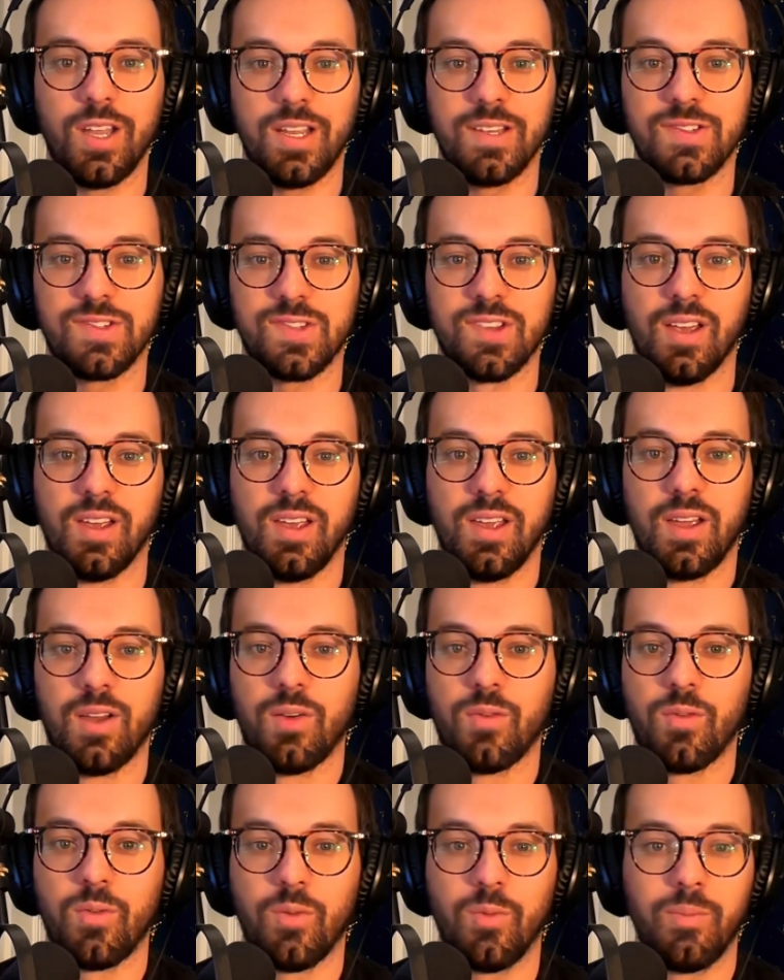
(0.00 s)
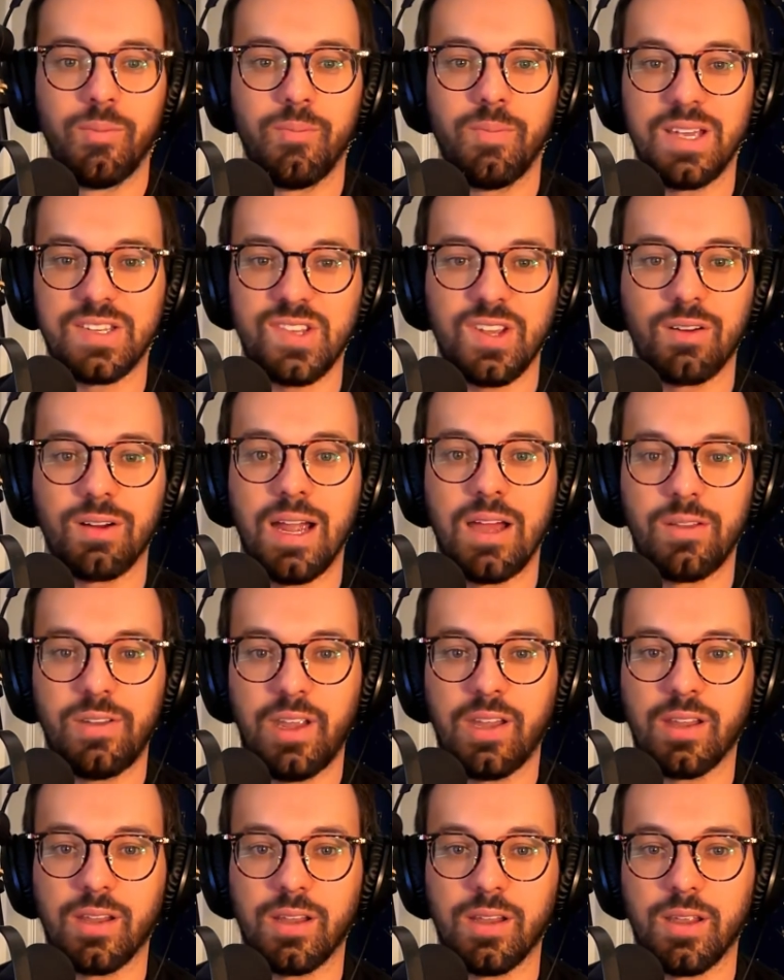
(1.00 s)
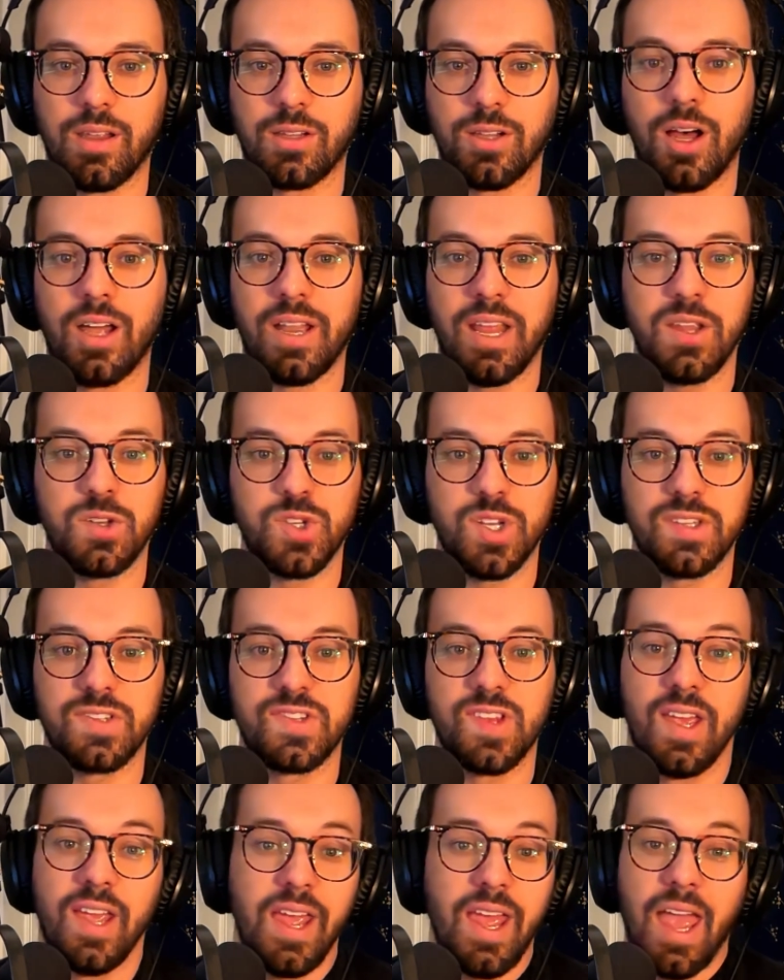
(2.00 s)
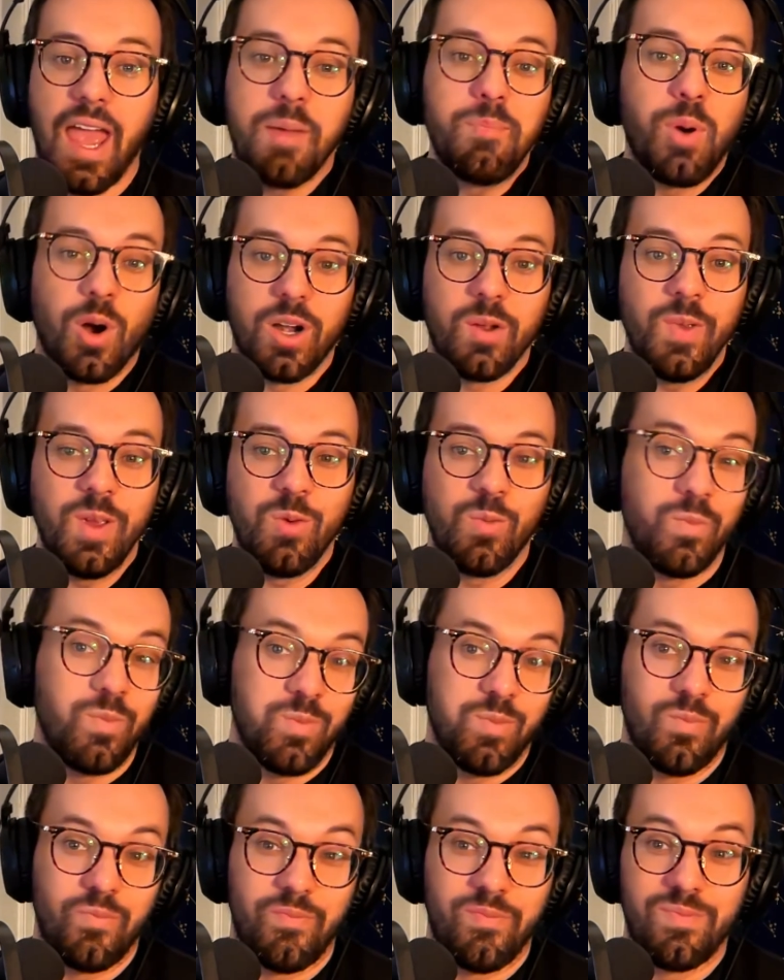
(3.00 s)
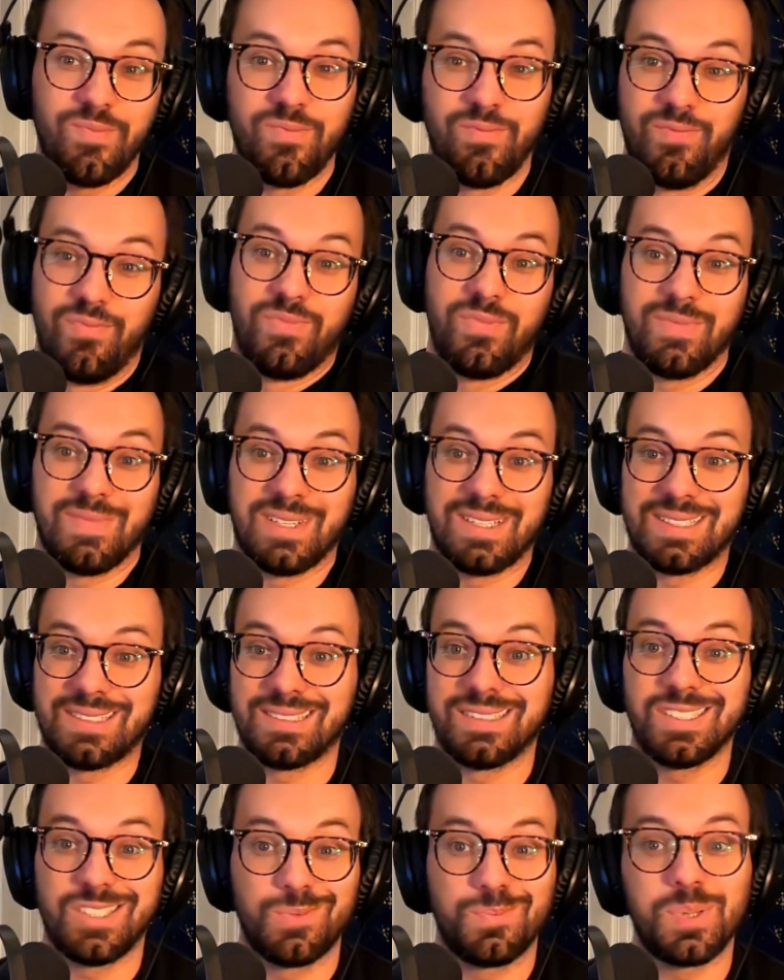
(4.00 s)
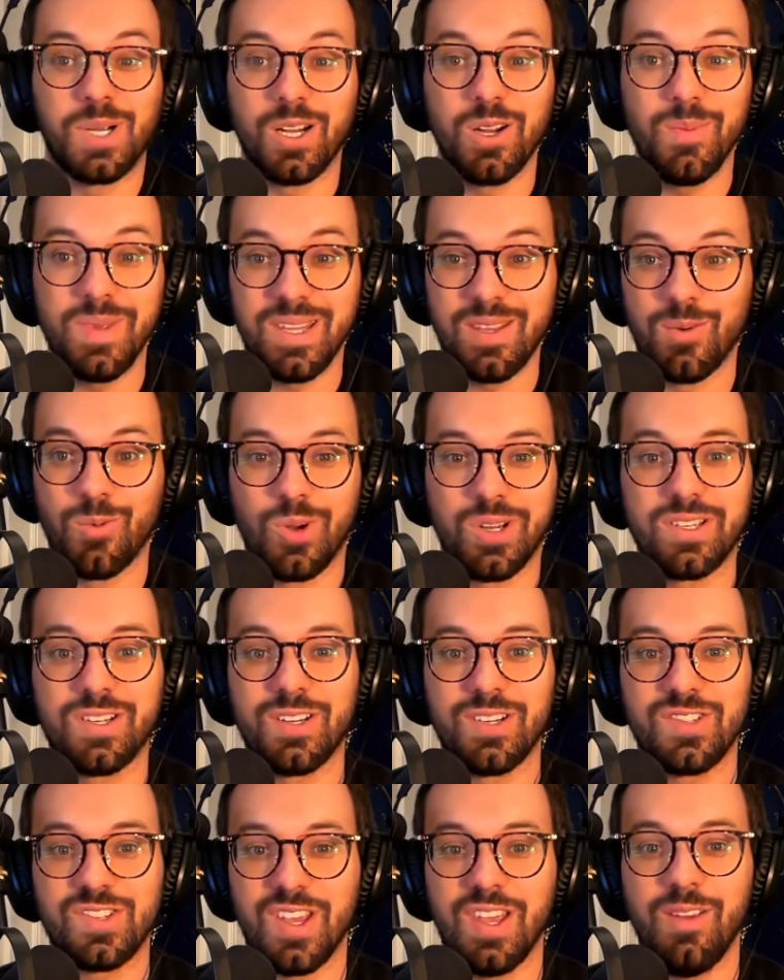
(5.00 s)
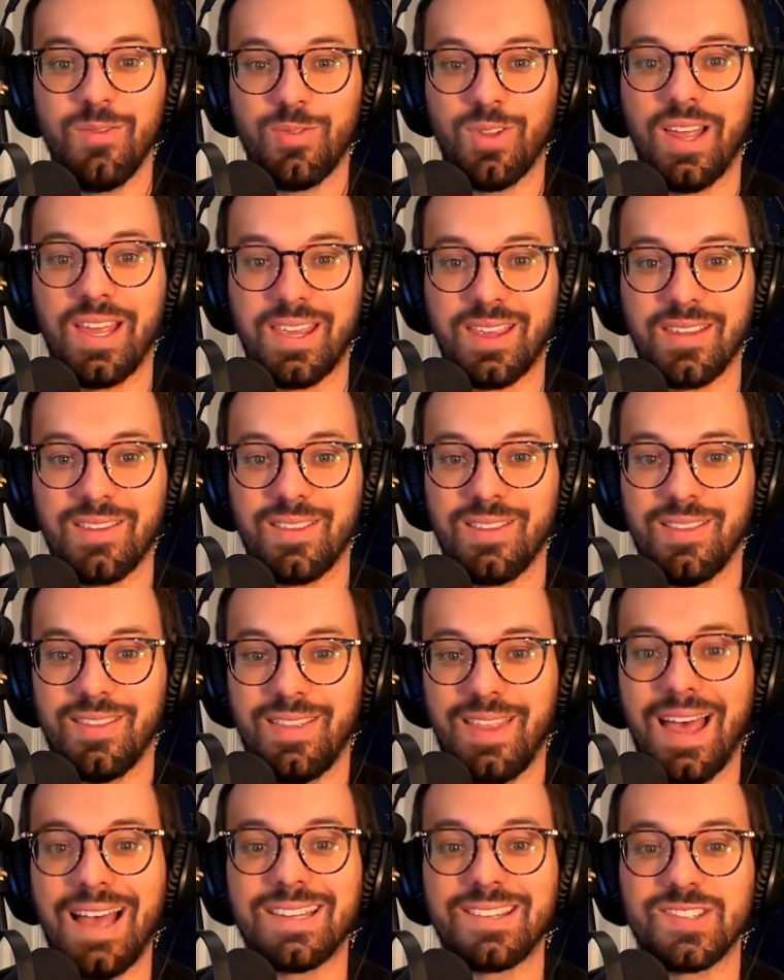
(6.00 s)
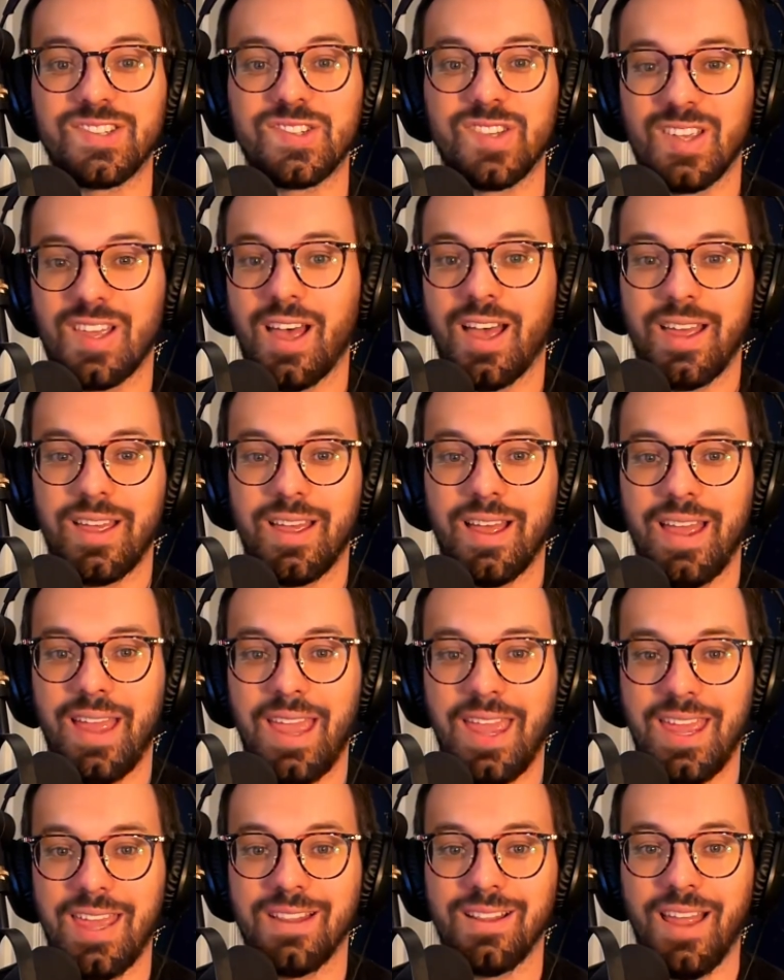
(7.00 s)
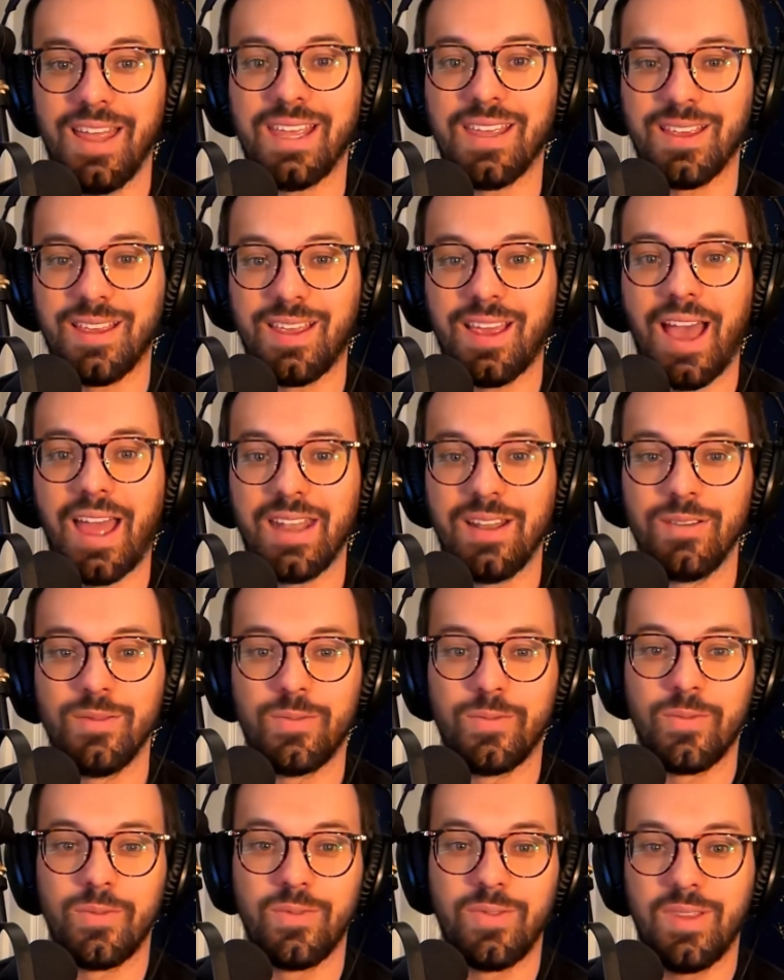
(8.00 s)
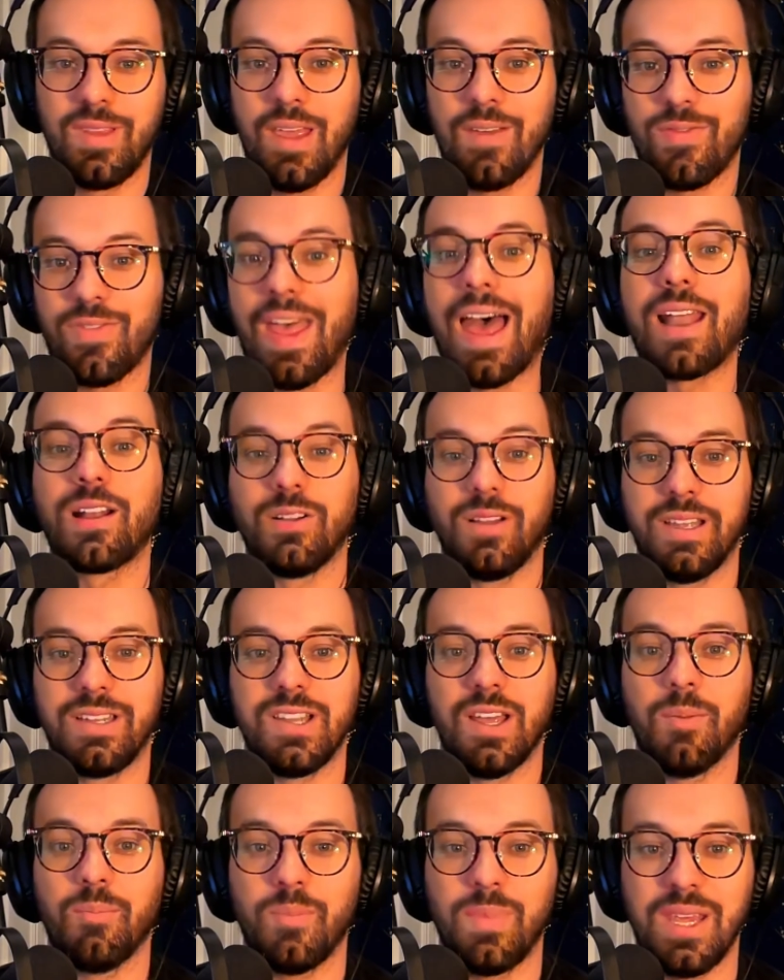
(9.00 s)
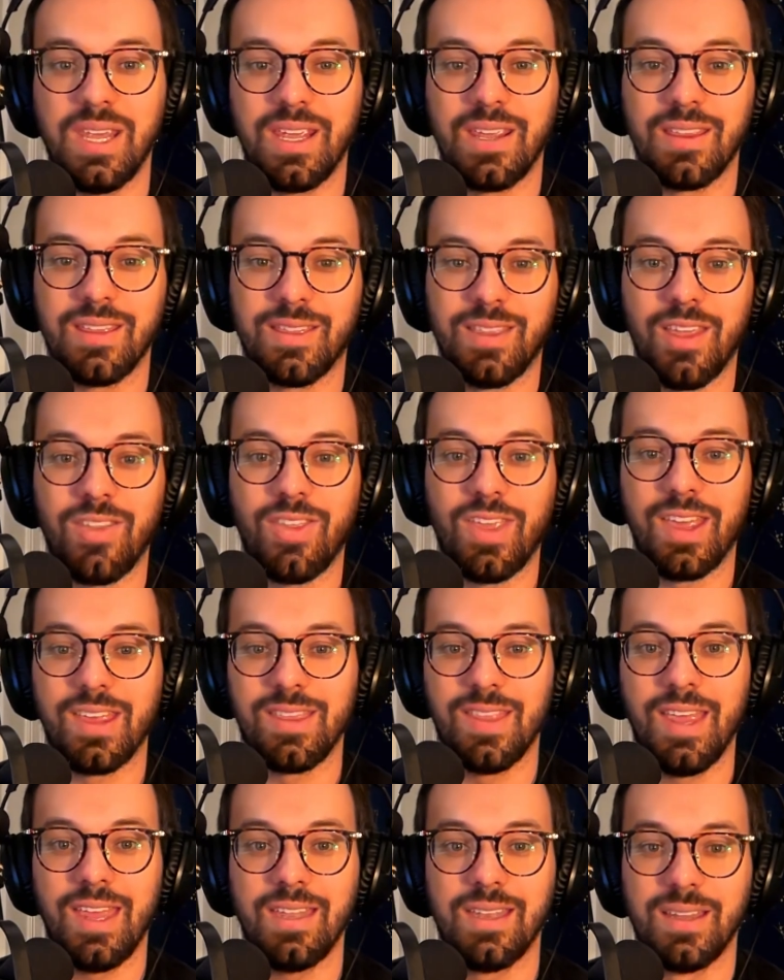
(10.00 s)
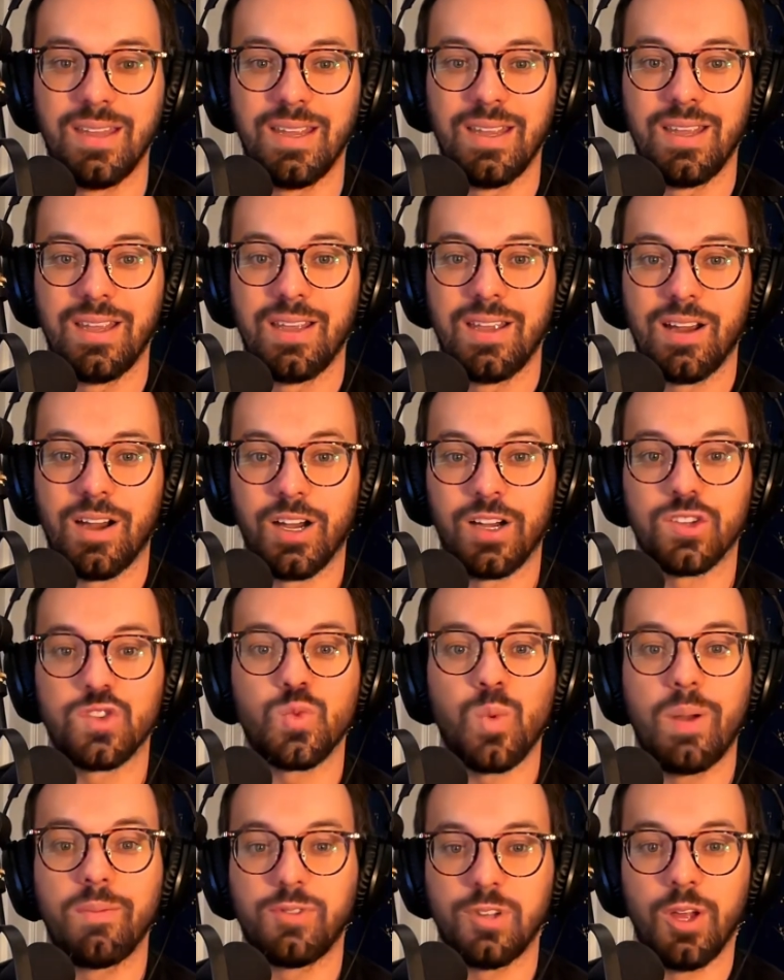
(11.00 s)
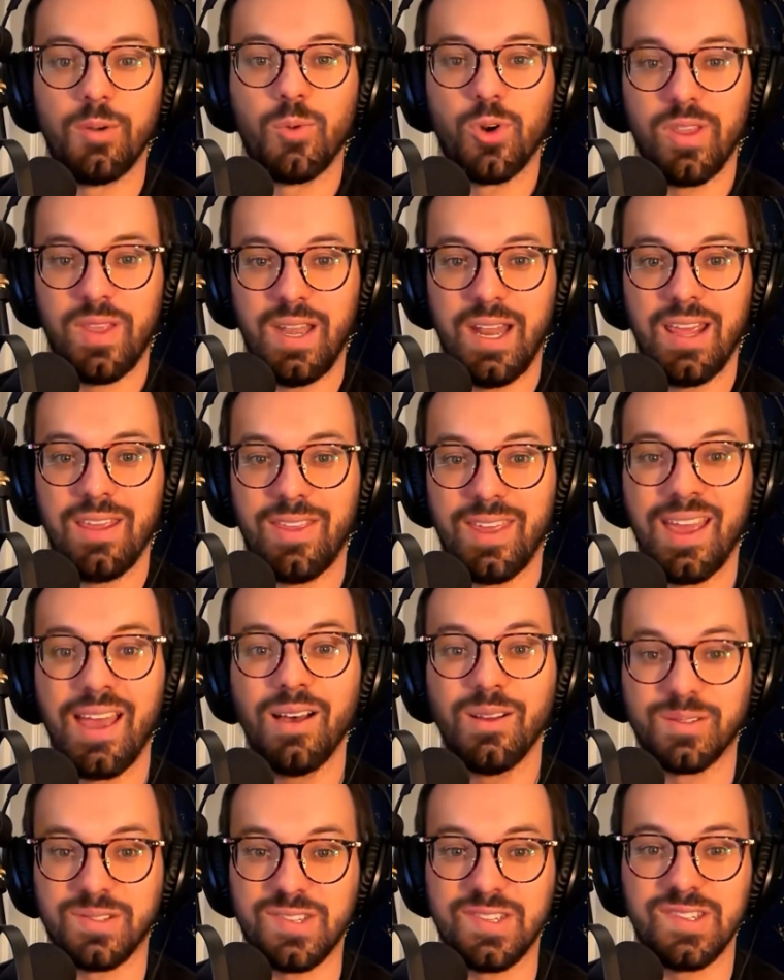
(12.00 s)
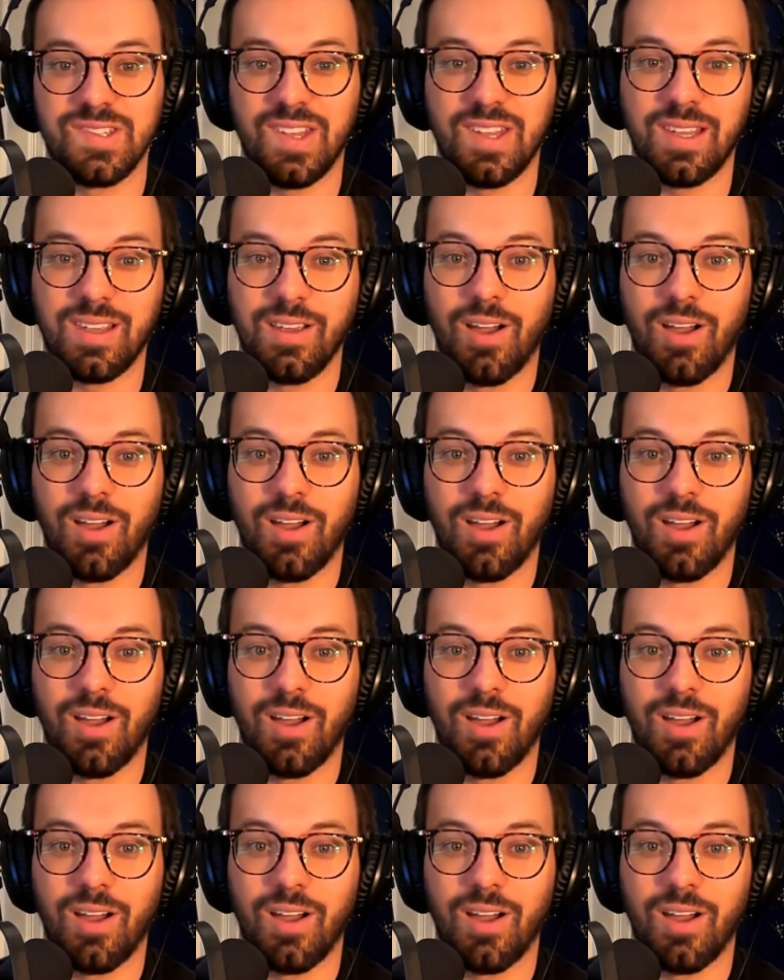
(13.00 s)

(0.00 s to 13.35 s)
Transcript: as messing around in Claude agents. And there's part of me that wonders if like that's a like kind of, if that'll end up being the thing that hurts Webflow more than anything else, is like